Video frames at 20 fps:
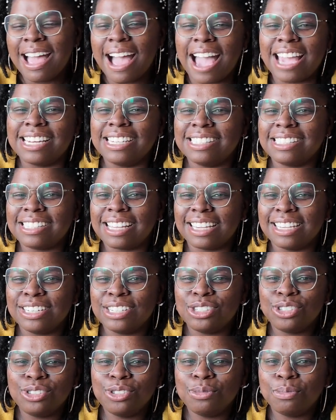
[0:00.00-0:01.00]
I
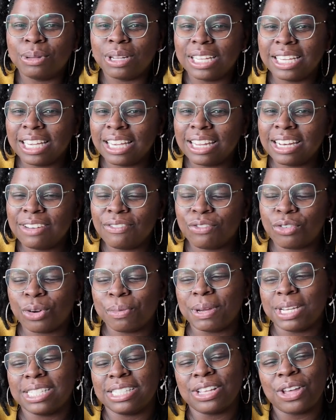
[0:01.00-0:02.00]
decided to plan for
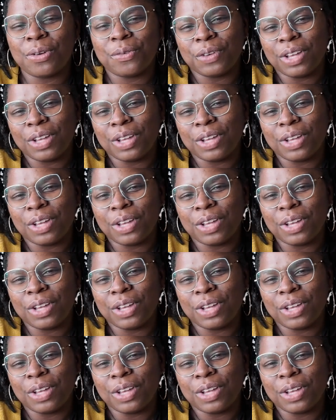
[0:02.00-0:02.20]
myself